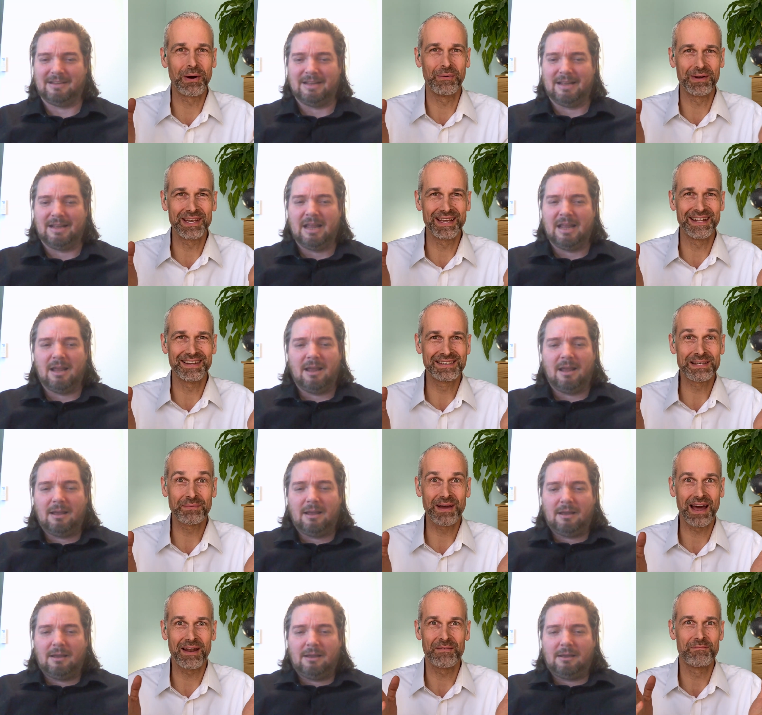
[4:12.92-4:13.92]
Speaker 1: what we need, is
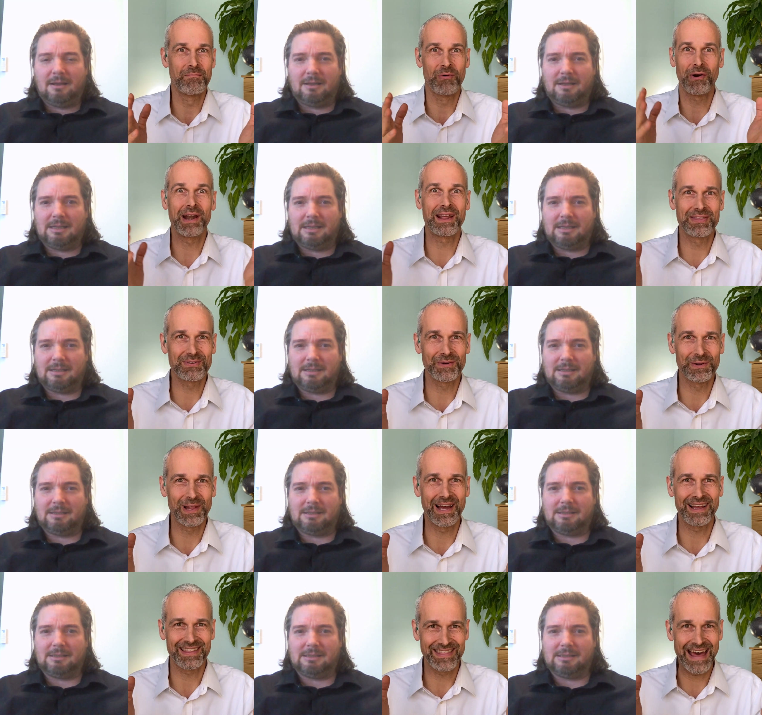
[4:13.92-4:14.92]
some kind of breakthrough
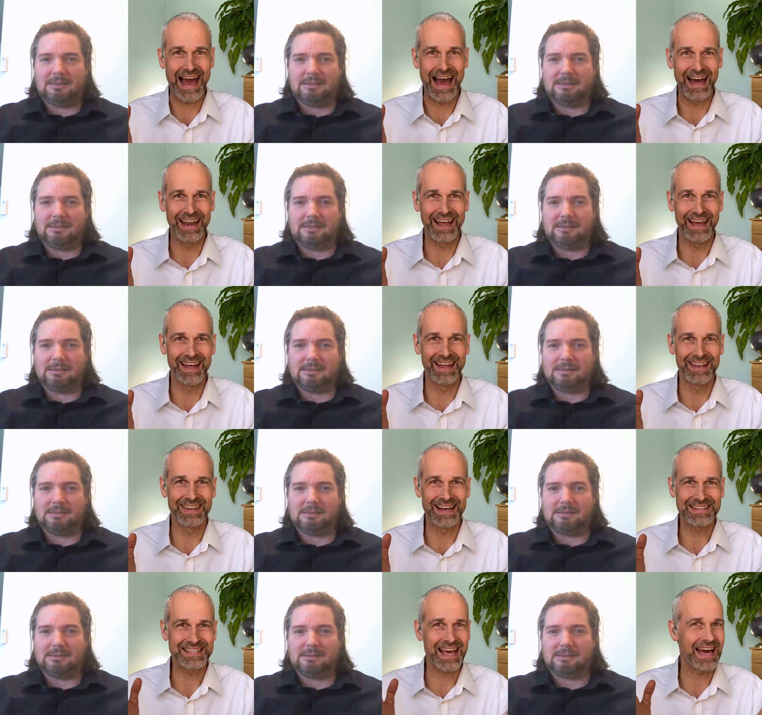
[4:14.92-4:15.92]
like that.
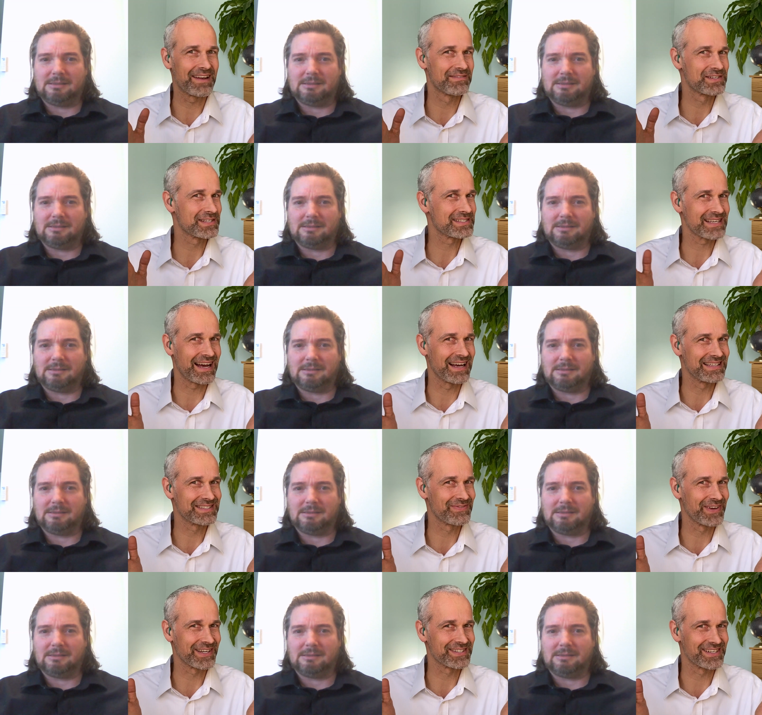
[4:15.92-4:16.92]
And that's kind of just
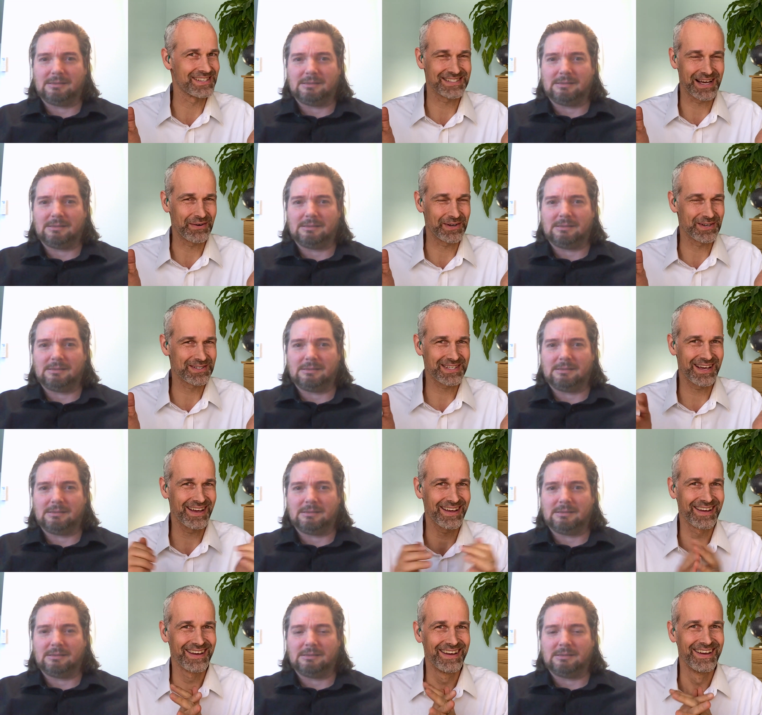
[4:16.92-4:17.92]
science fiction. Is that what you're
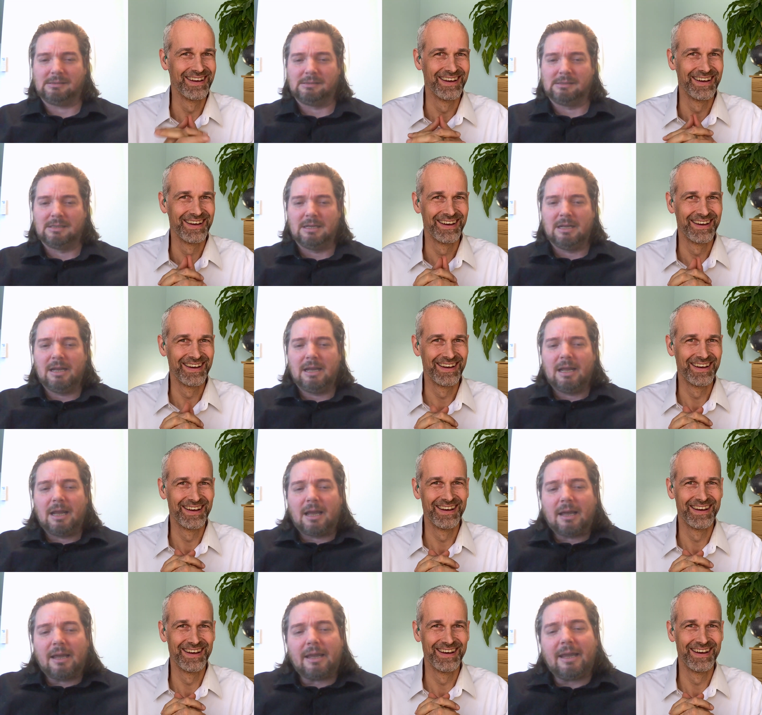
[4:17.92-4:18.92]
saying?
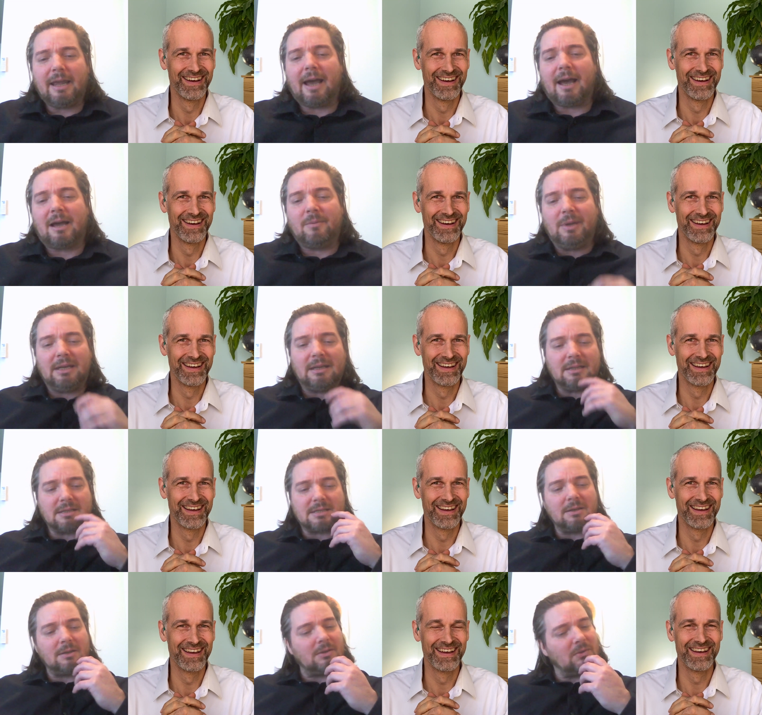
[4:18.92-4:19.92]
Speaker 2: Yeah. I mean,
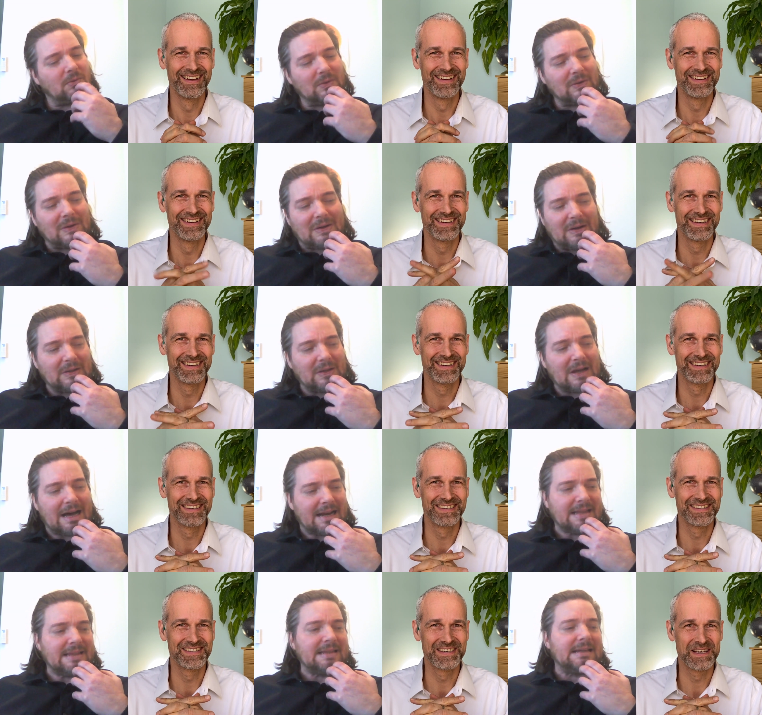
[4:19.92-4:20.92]
so a
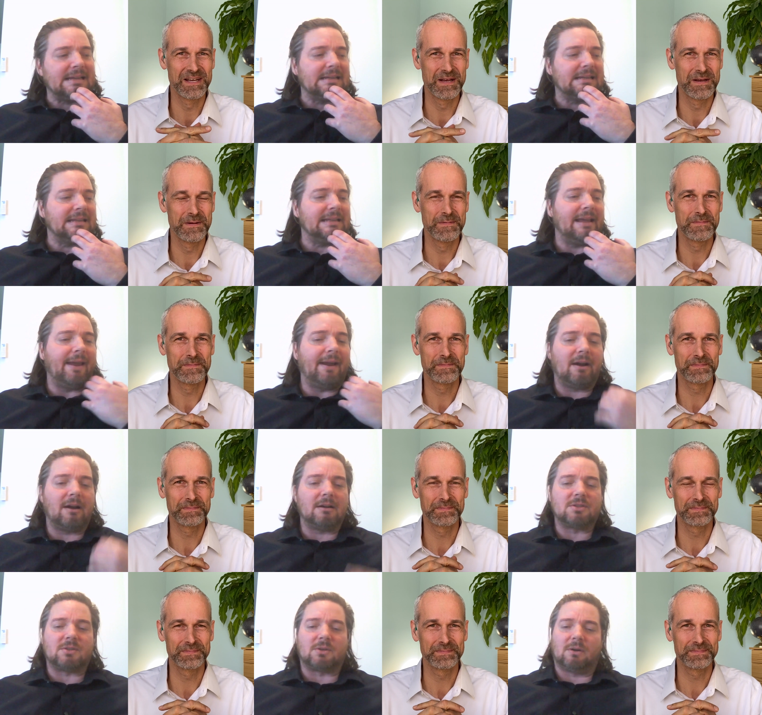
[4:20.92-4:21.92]
lot of the
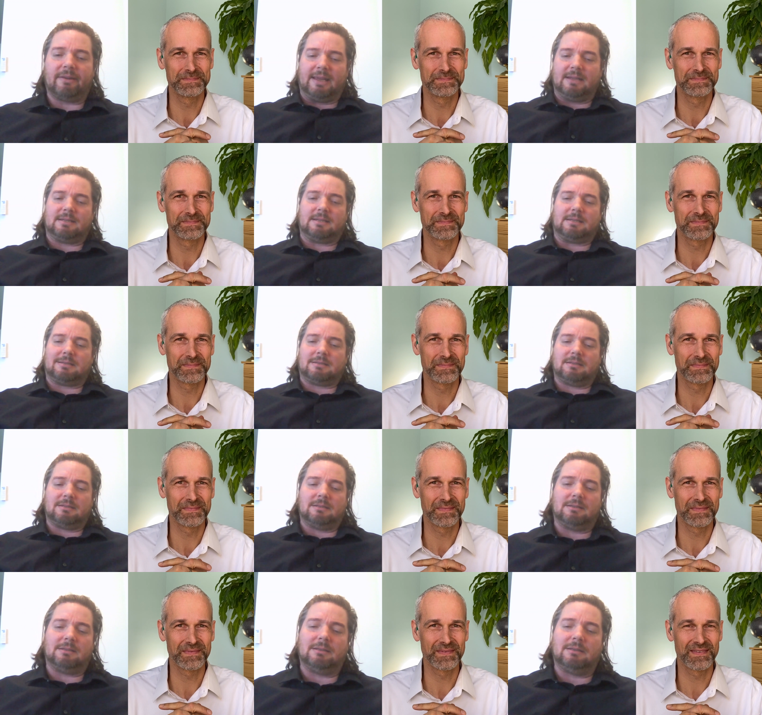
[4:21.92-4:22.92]
air sort of gets
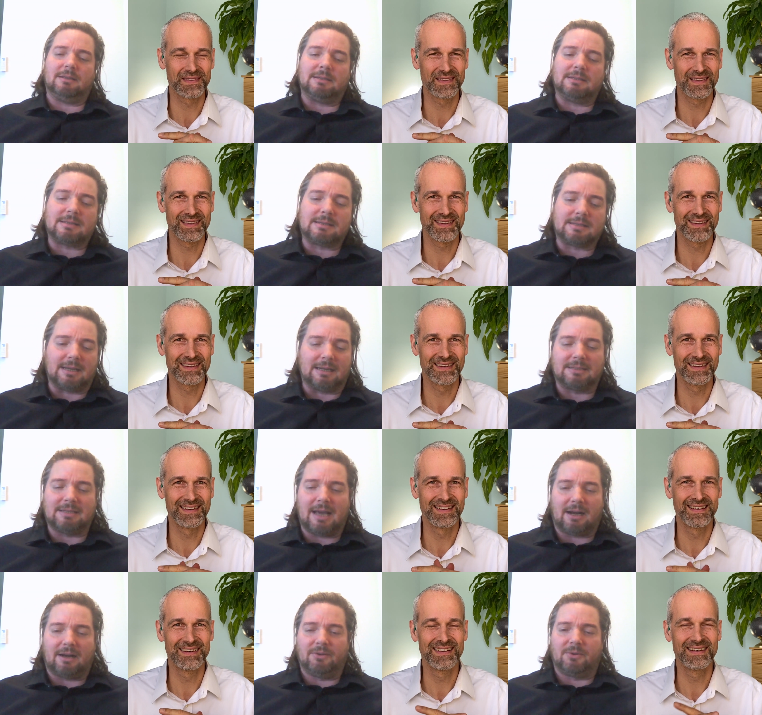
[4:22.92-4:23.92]
sucked
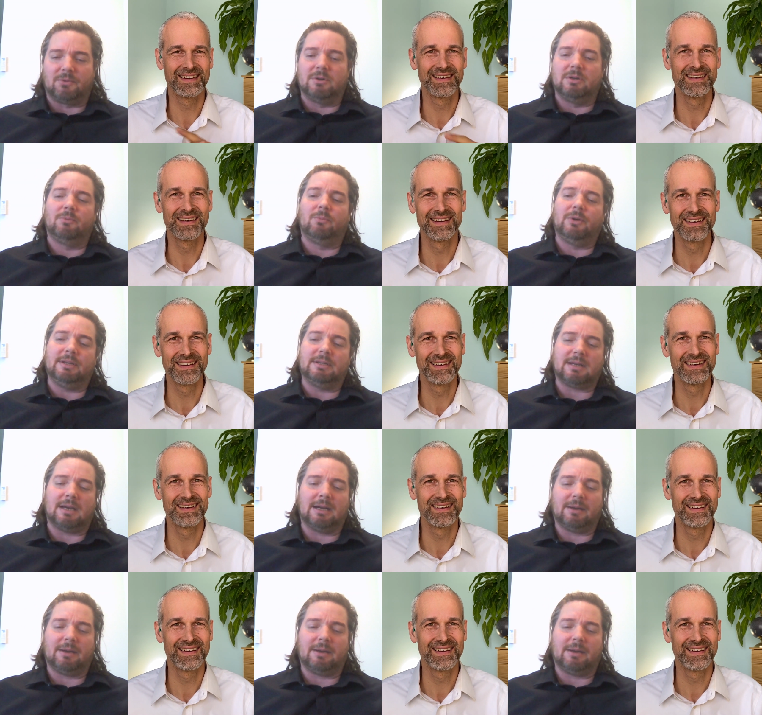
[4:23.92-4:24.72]
out of the room when you talk